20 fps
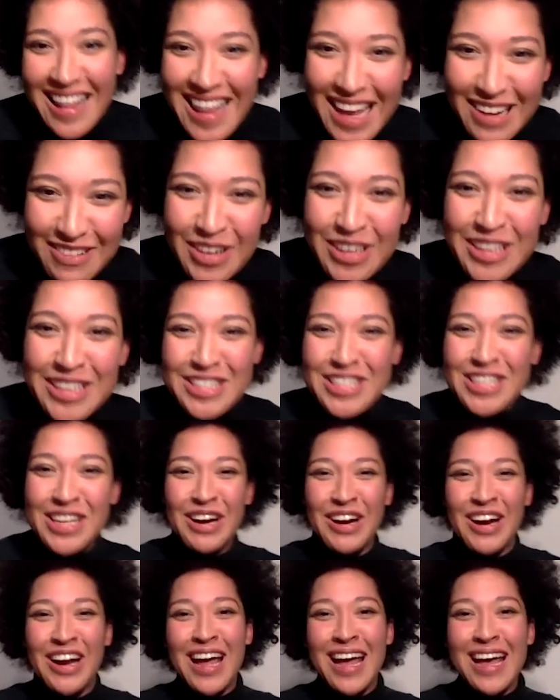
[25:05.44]
that was
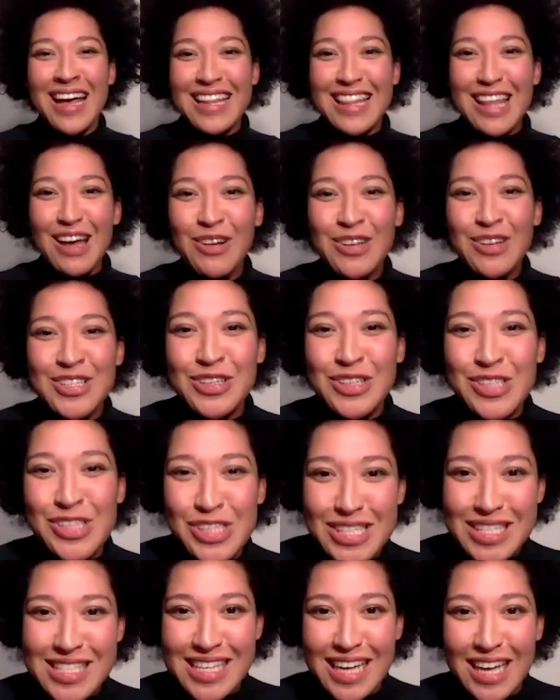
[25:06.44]
that was what
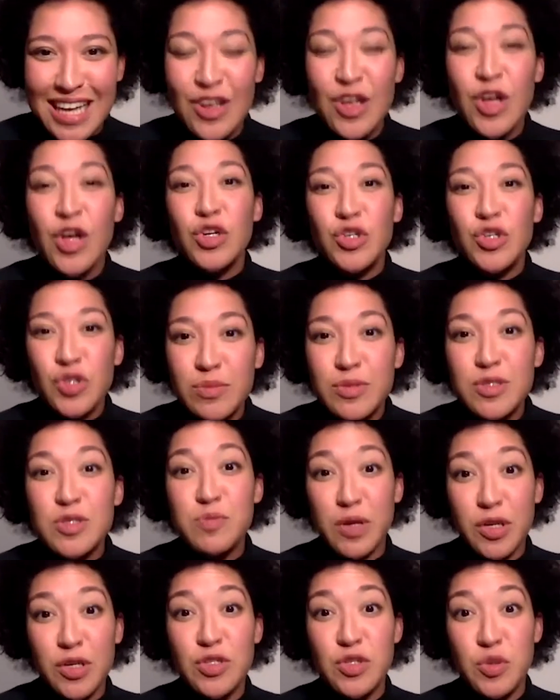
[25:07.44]
she said. Dream as
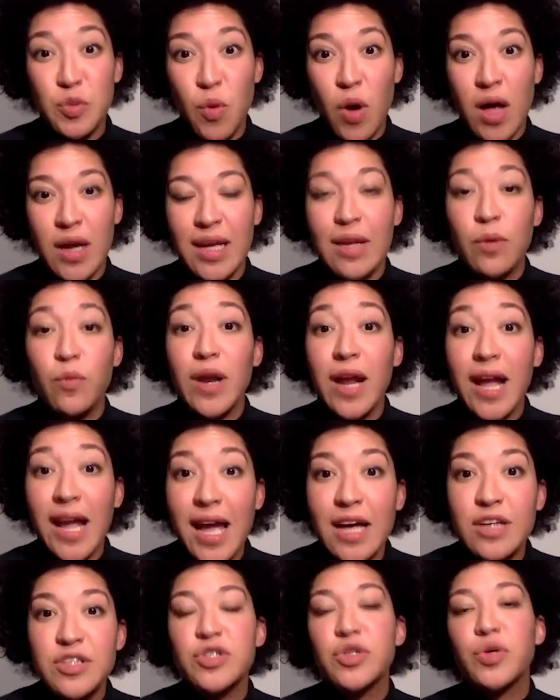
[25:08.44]
big as you want. And when I
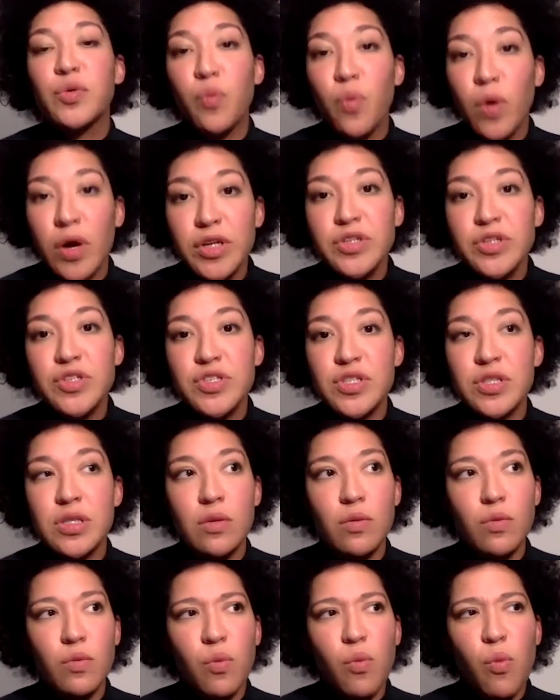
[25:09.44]
asked her, what is
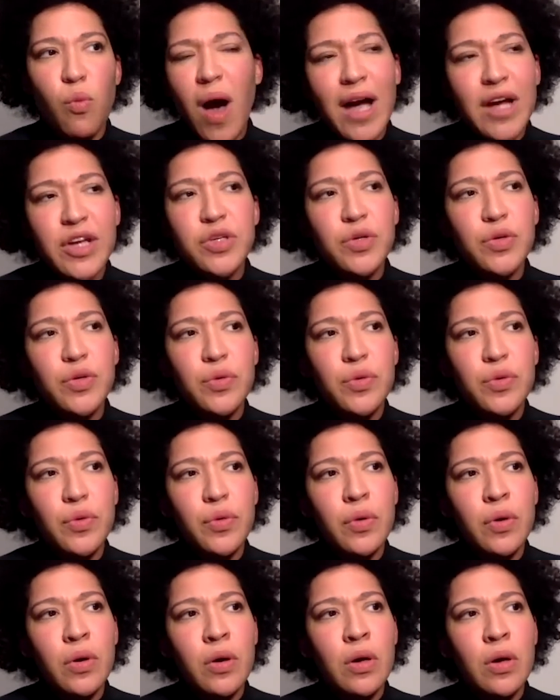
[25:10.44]
why do you